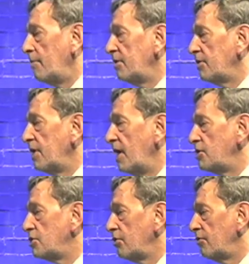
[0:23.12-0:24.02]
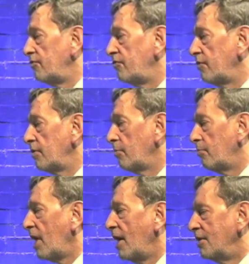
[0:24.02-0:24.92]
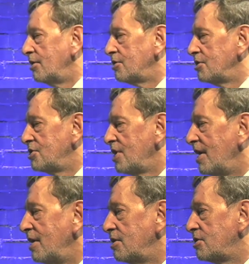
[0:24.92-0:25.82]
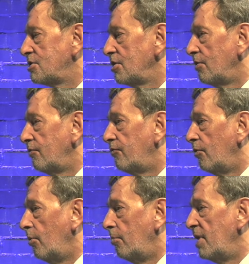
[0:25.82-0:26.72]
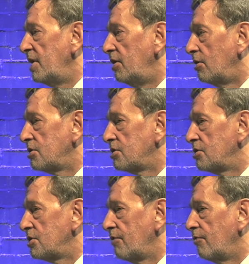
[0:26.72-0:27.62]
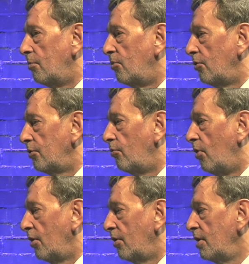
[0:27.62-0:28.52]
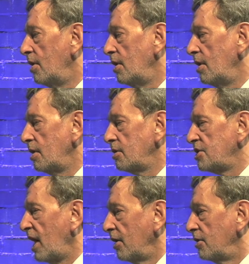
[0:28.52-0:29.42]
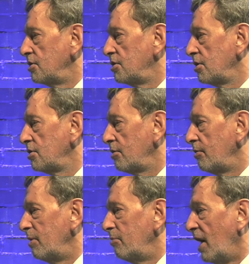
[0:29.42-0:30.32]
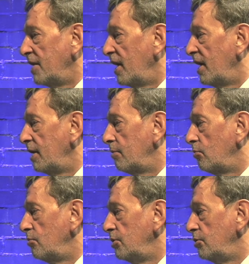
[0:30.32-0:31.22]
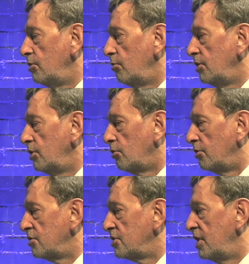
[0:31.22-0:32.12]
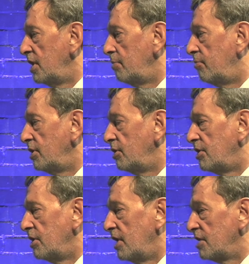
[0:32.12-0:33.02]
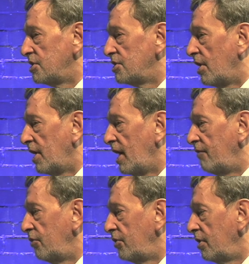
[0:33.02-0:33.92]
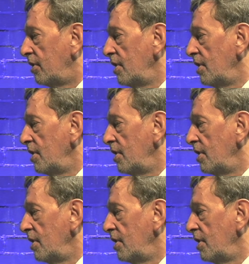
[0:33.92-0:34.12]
I mean, the nature of blindness has changed. So for many youngsters, they've got more than one challenge. So in my day, you couldn't see, but you didn't necessarily have other